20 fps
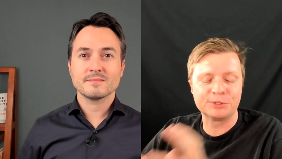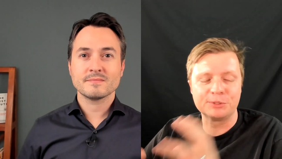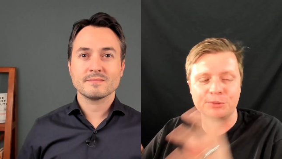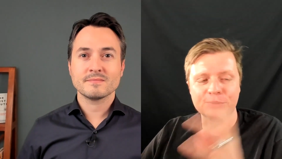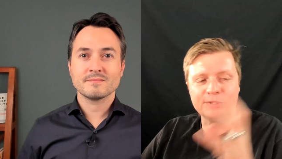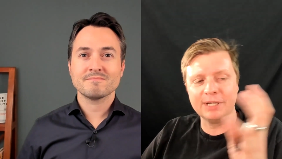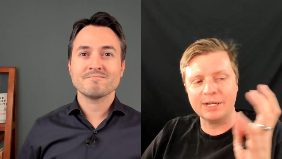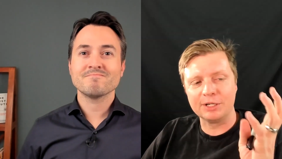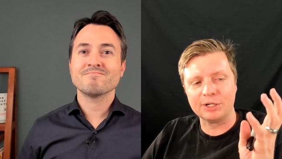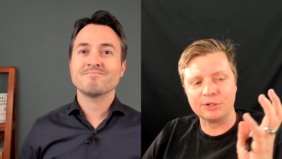Speaker 1: So
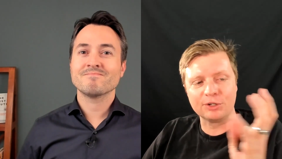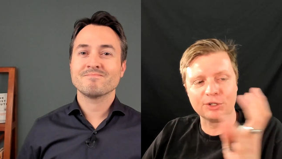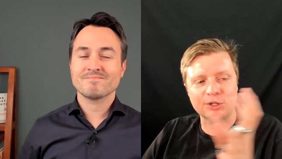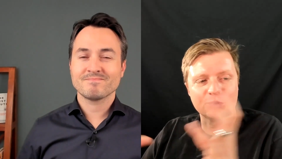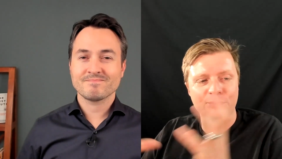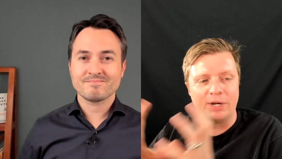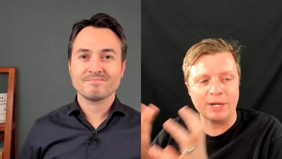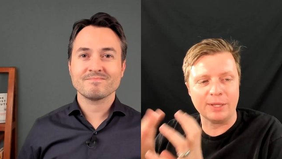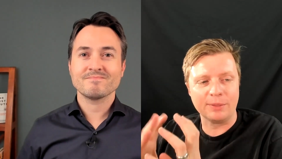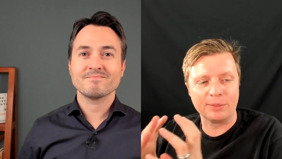yeah, you're
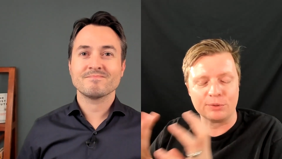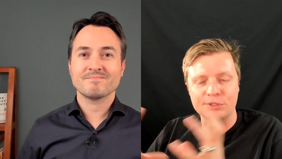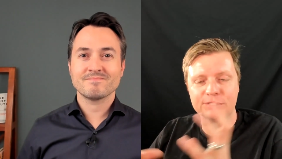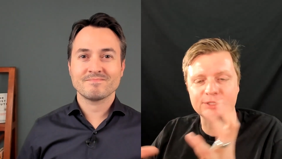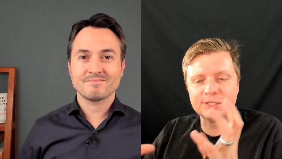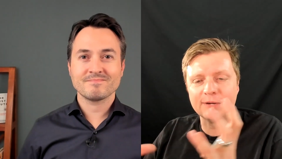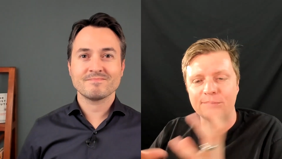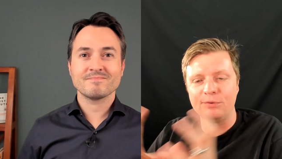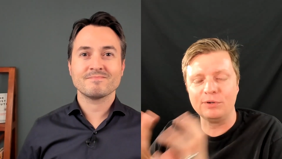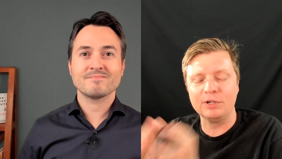you're right. There's
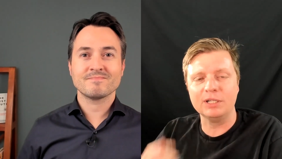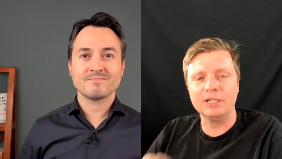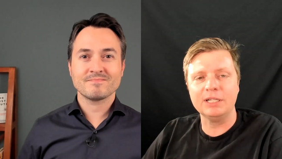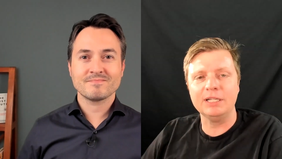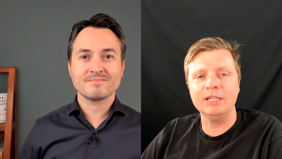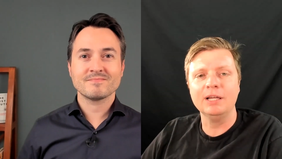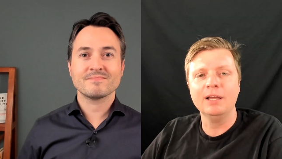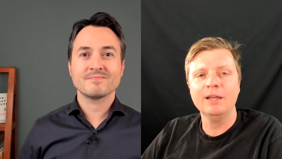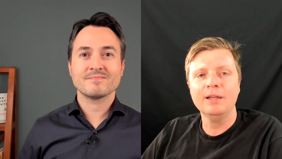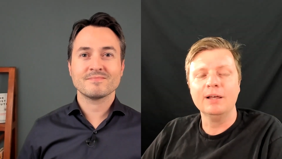
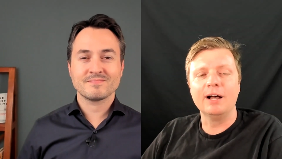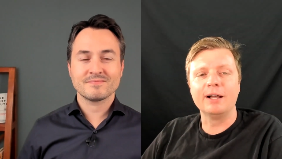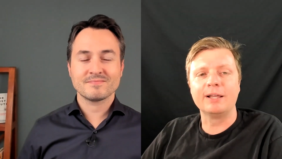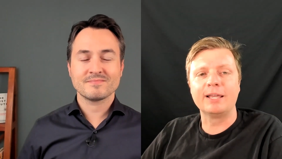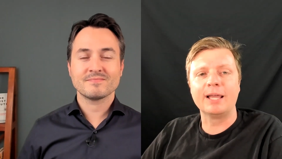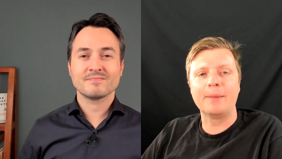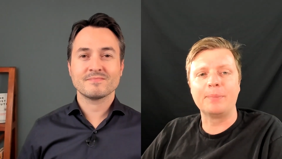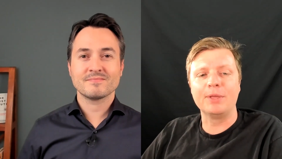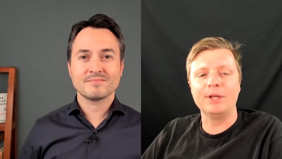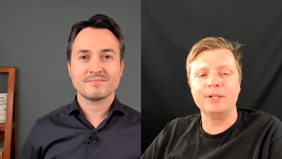definitely a
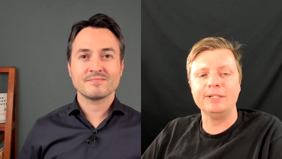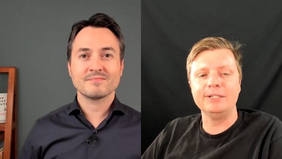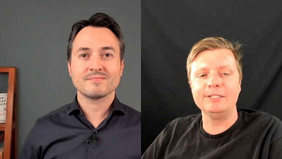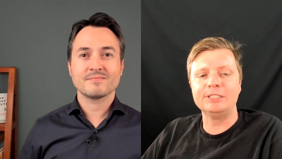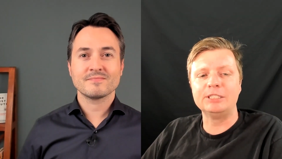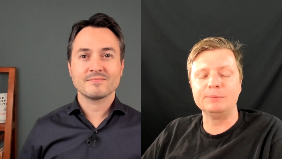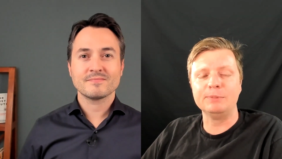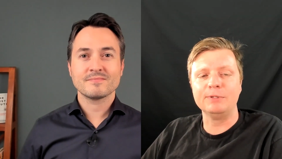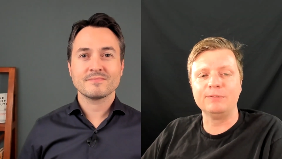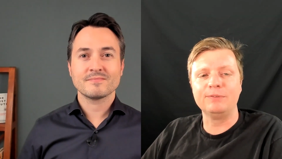gap that
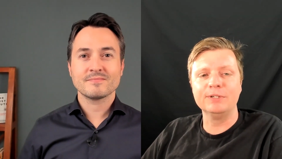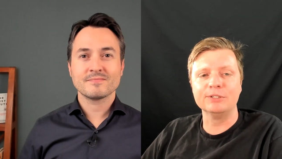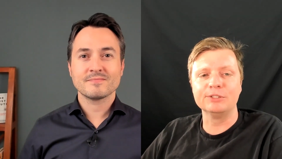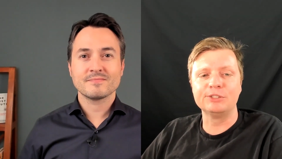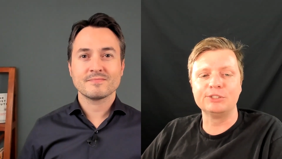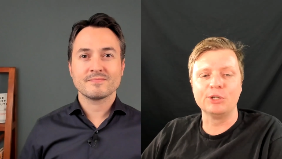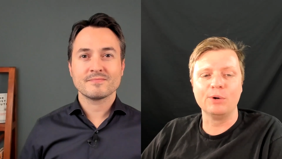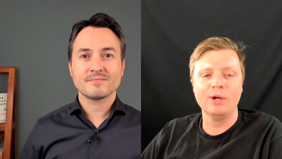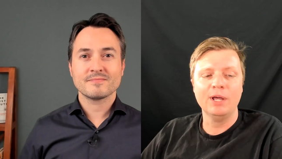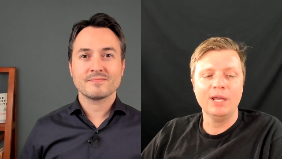needs to be filled.
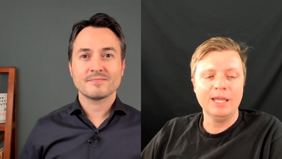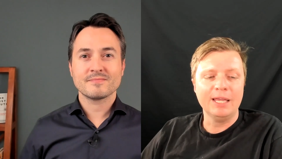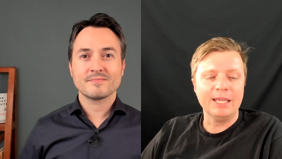So